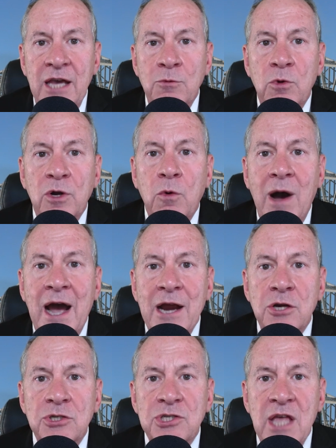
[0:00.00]
and
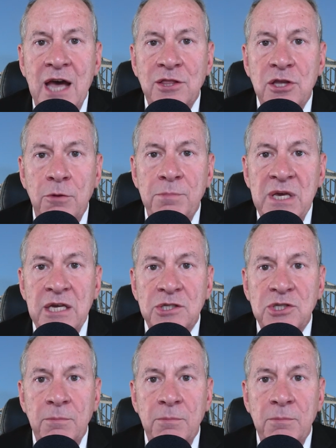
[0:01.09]
requires that there be a